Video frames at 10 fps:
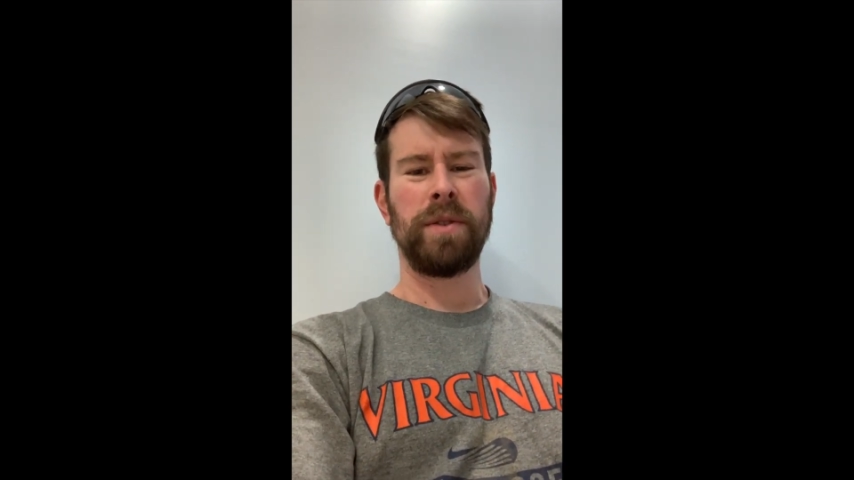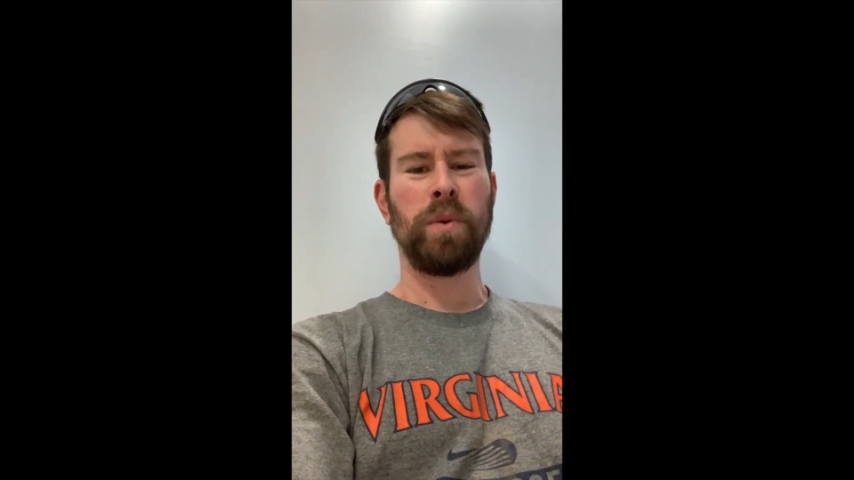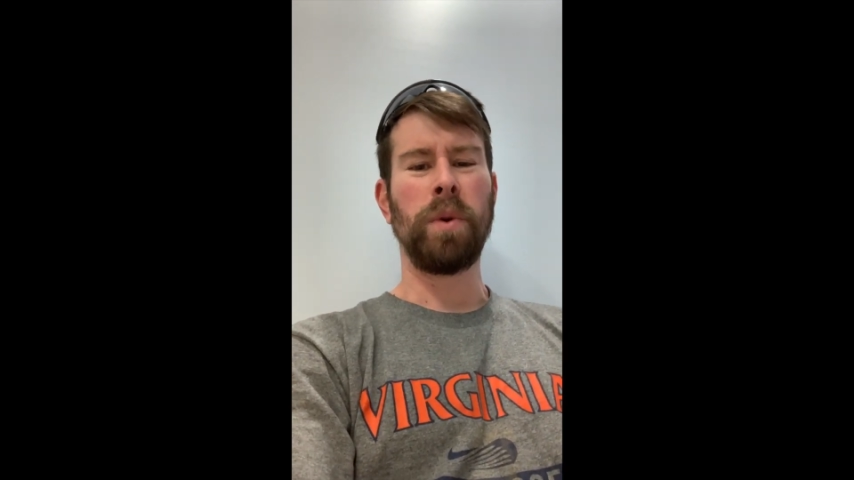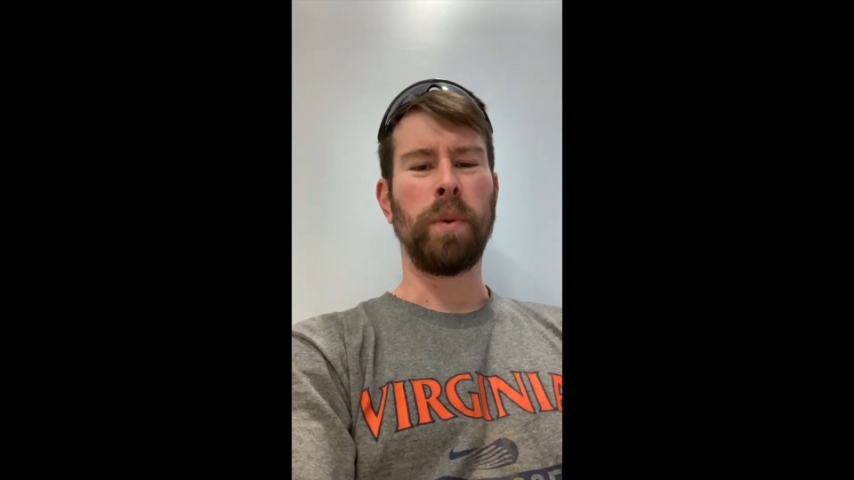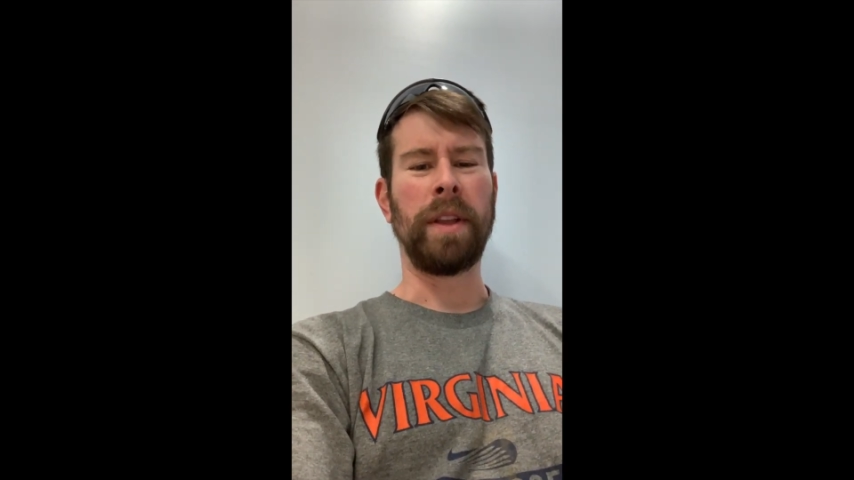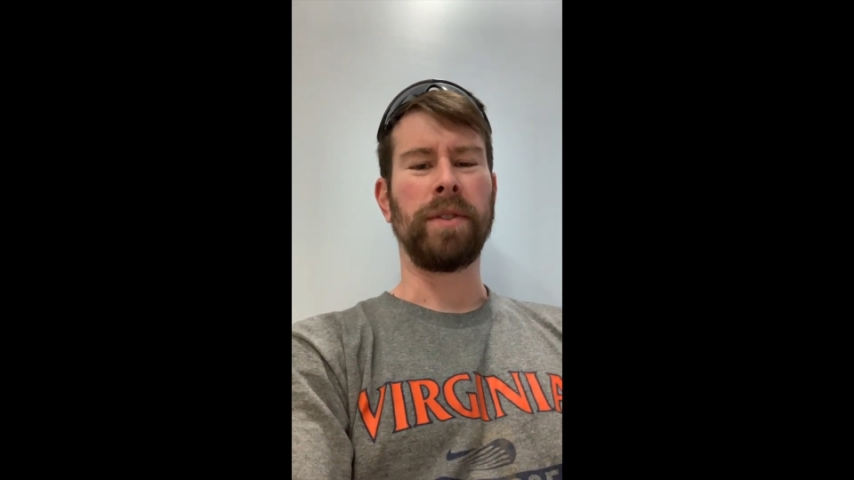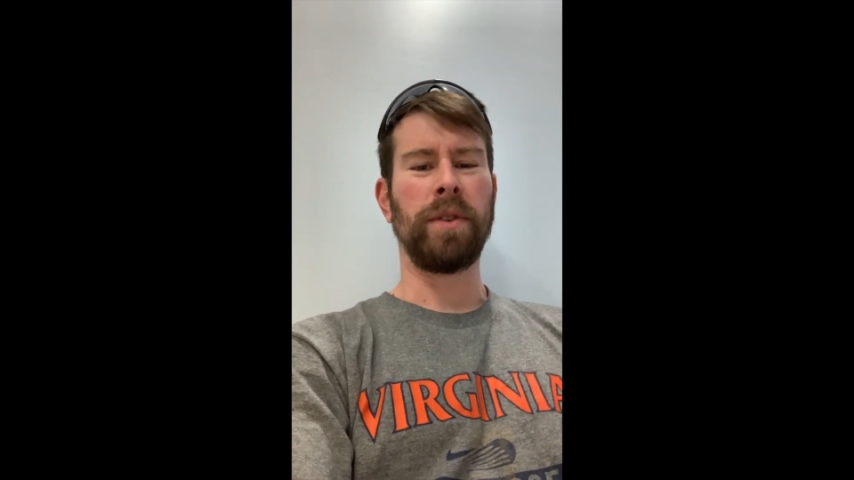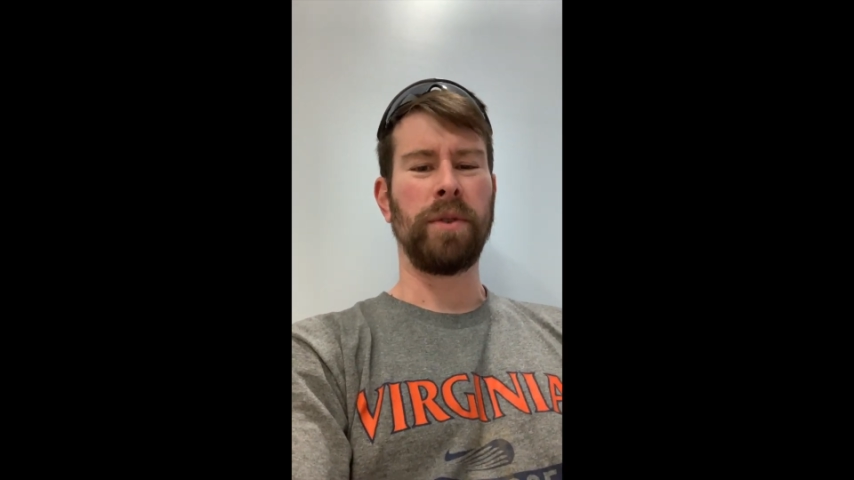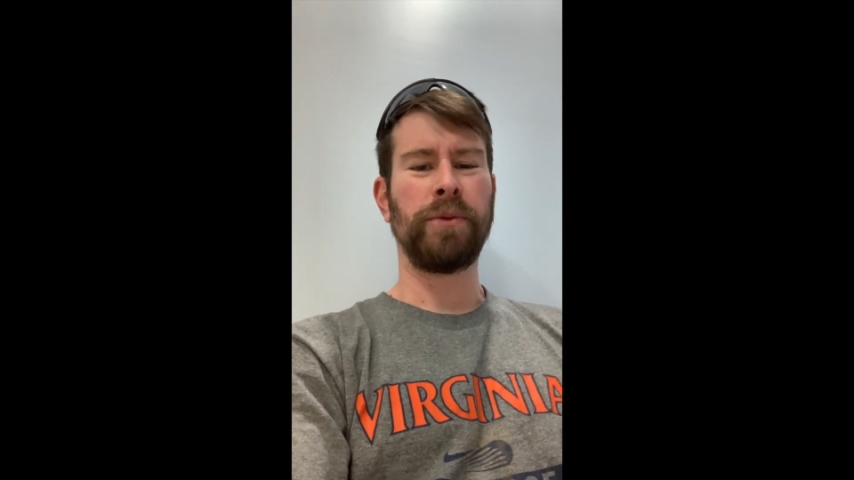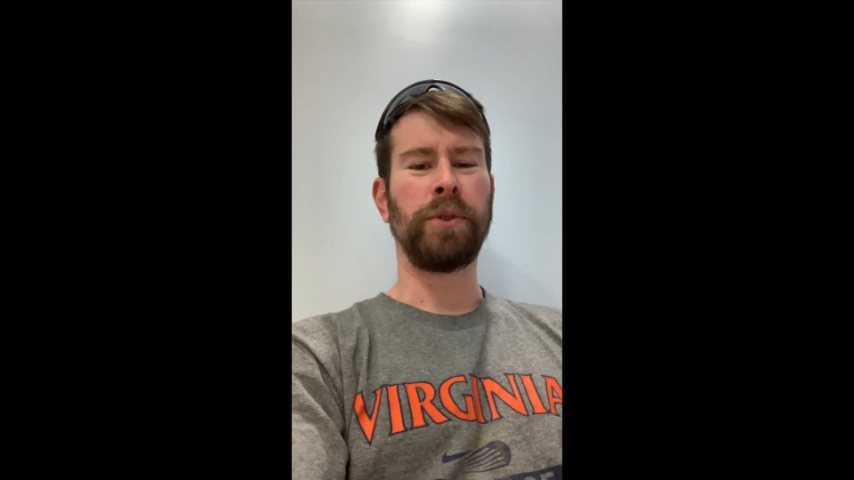We went
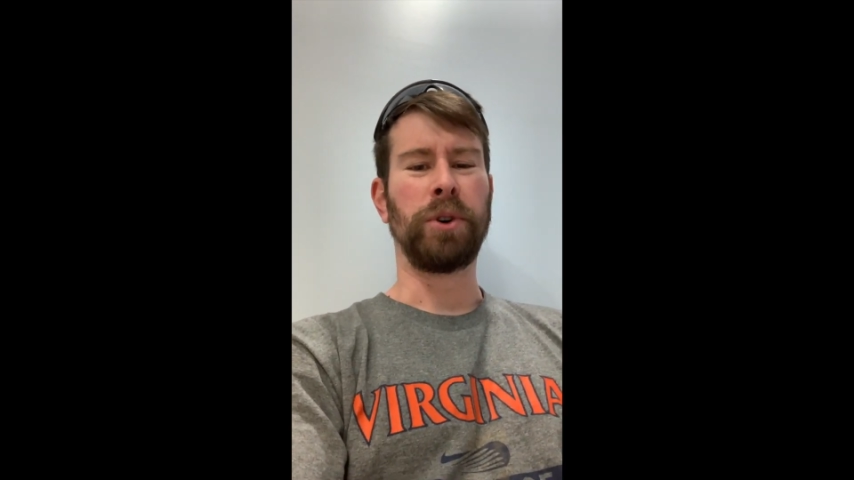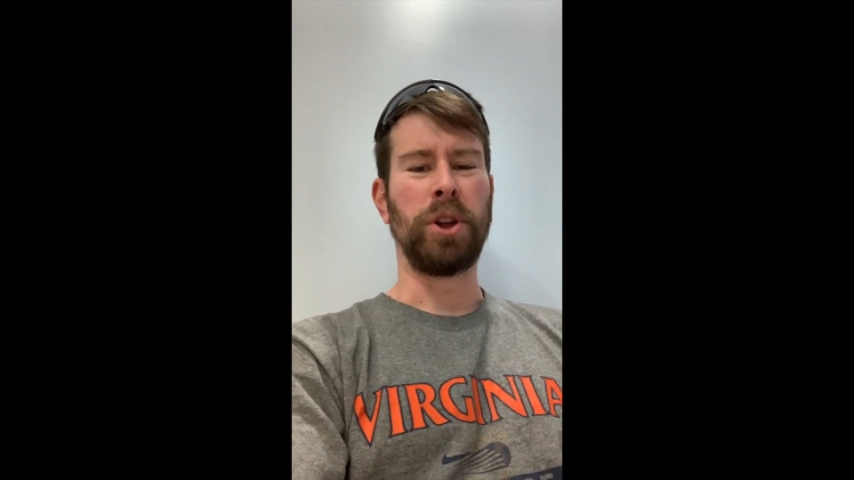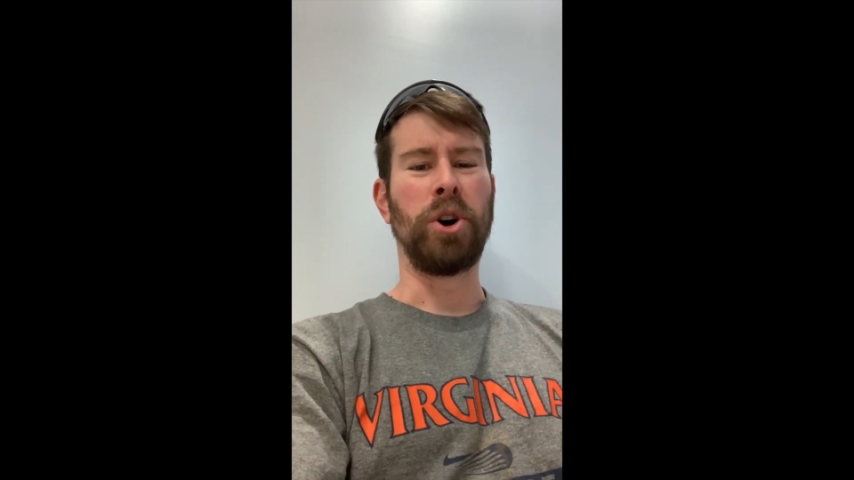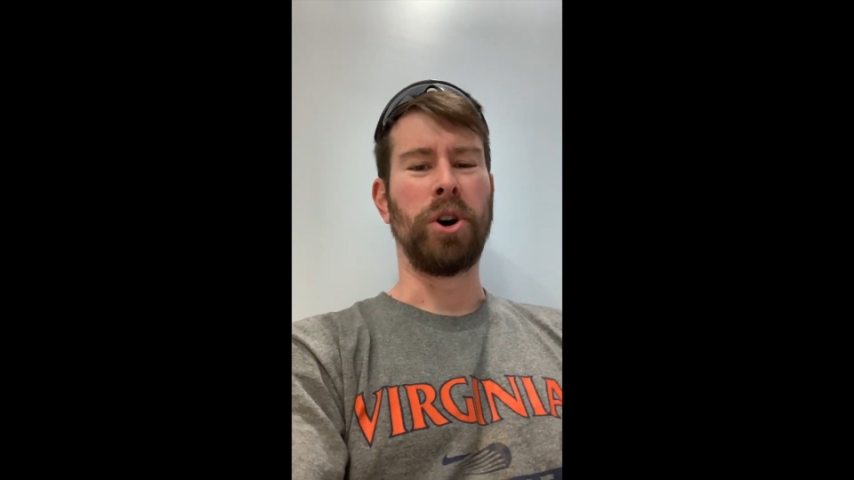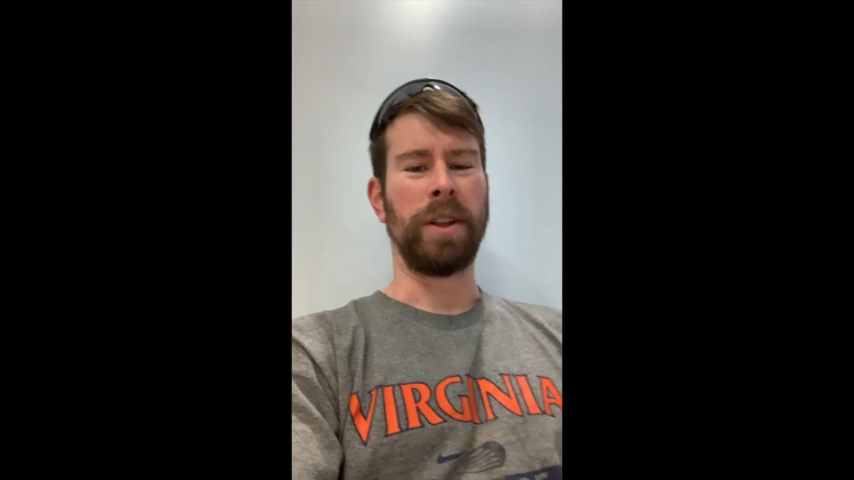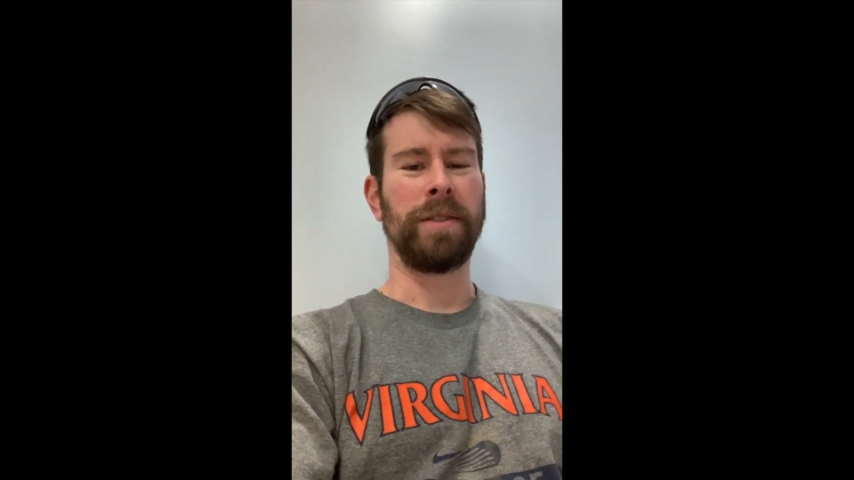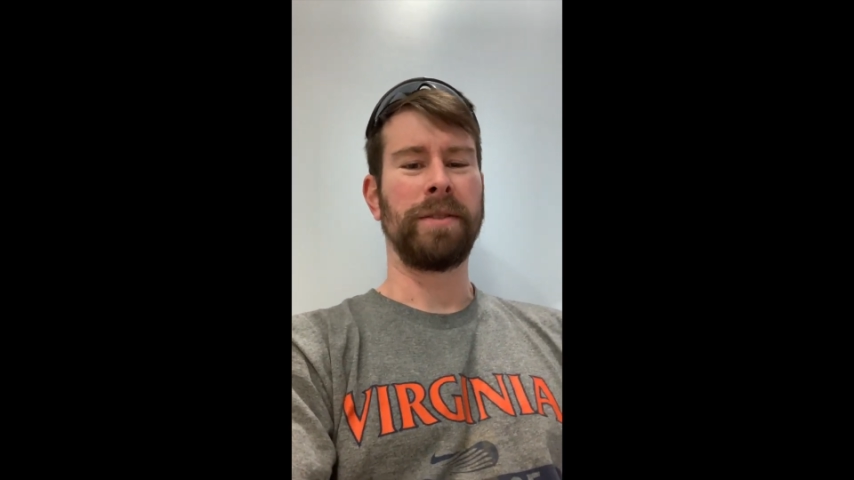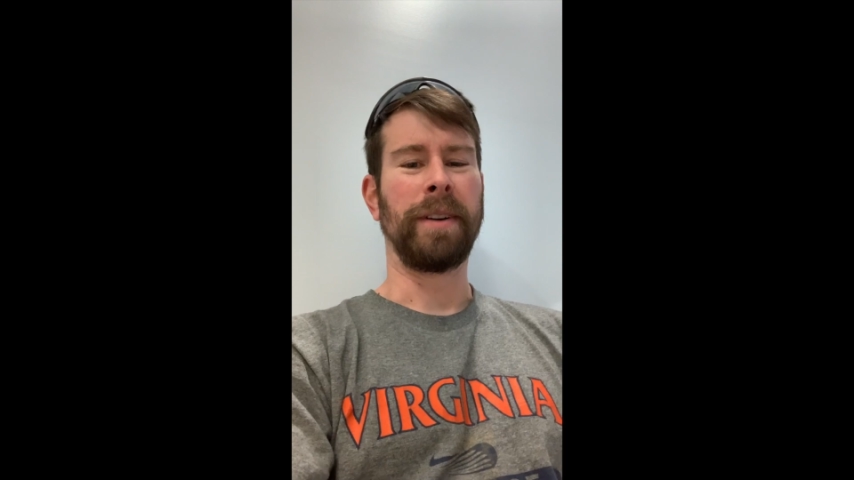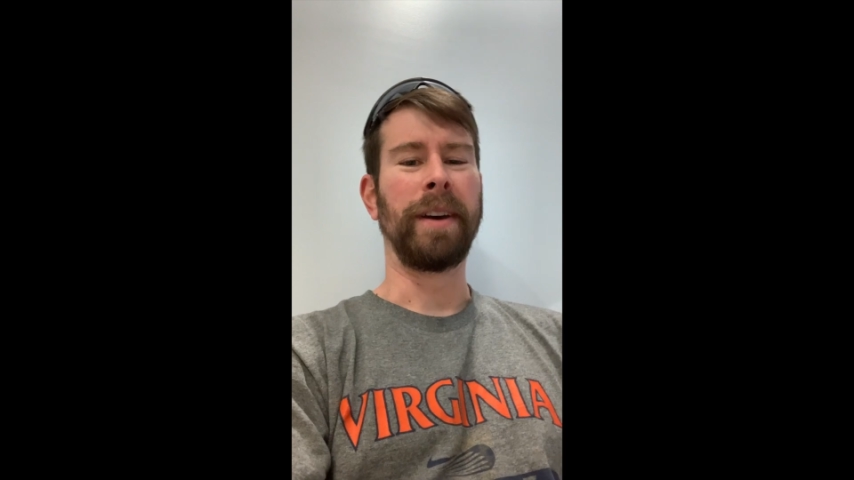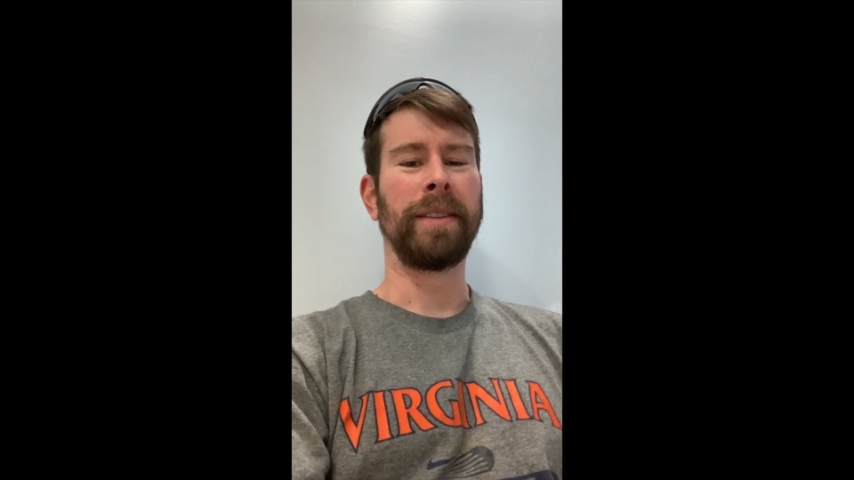full
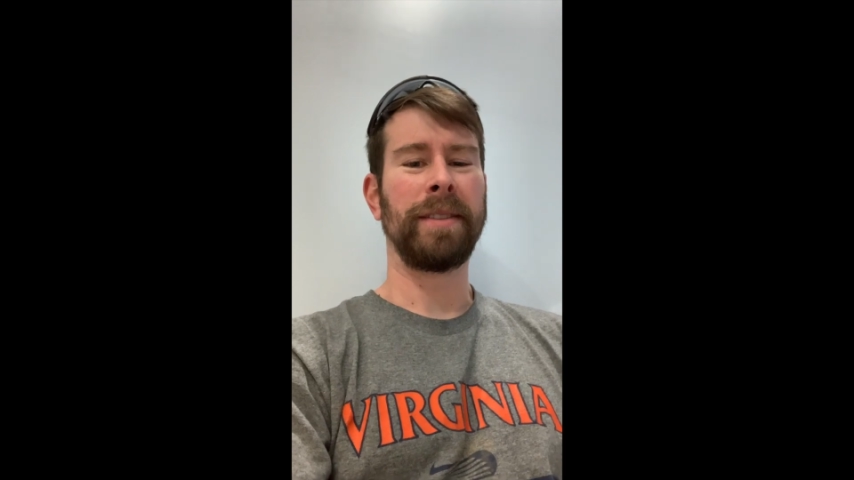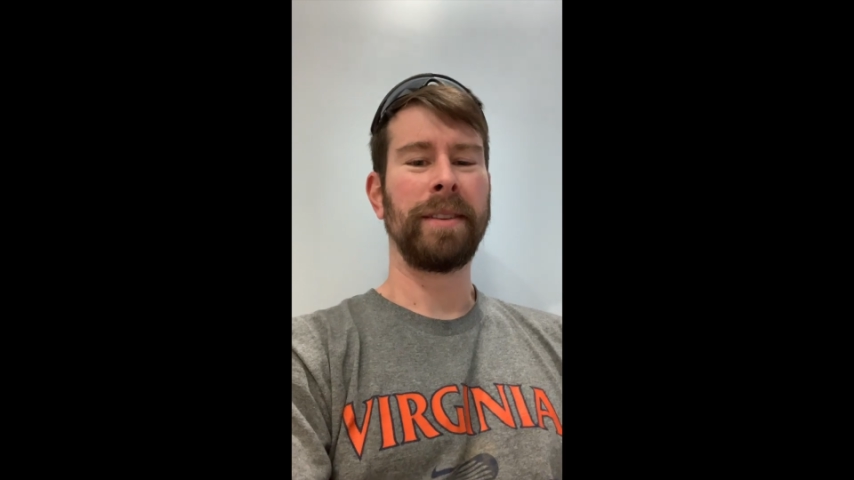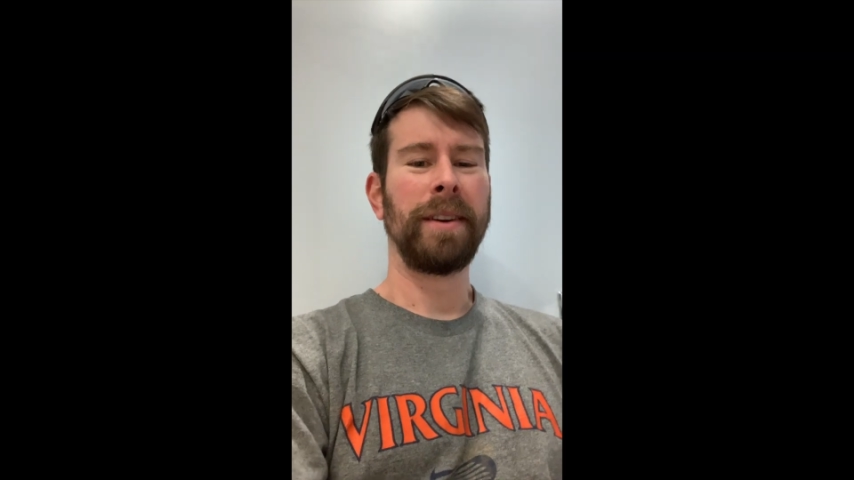on, right?